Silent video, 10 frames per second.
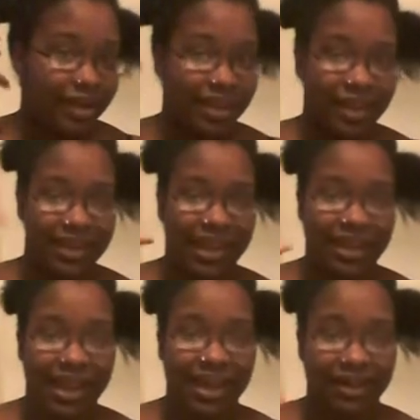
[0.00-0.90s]
in
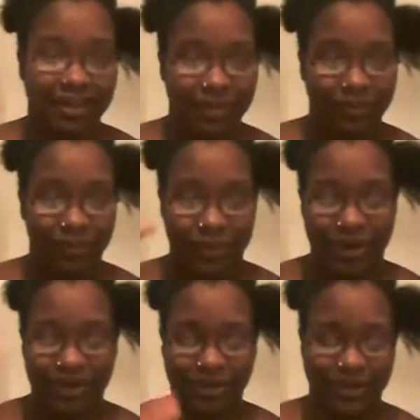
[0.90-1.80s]
that kind of
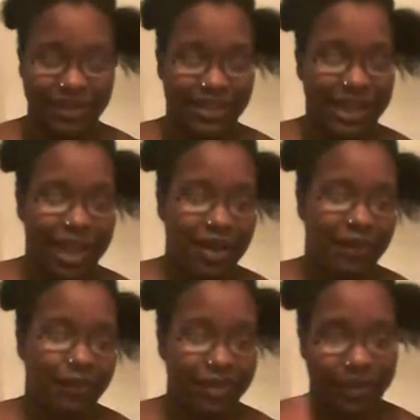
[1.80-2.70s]
weird looking
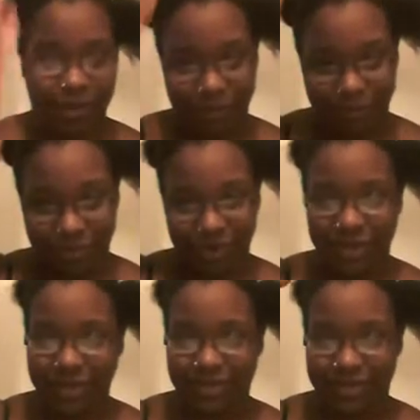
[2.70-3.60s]
style with
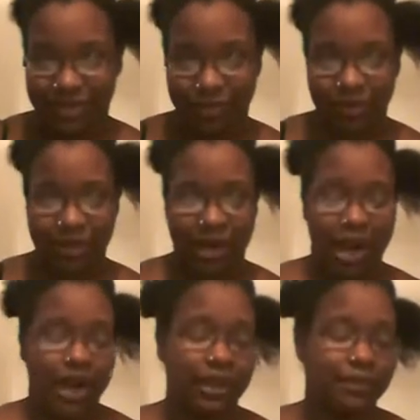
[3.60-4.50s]
braids and
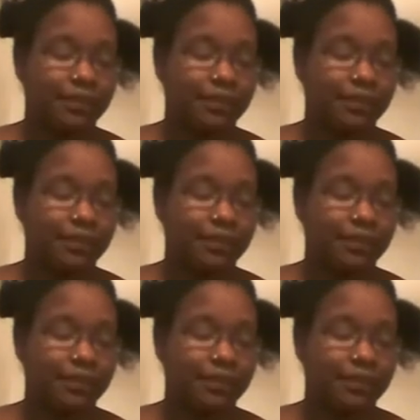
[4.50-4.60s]
whatnot.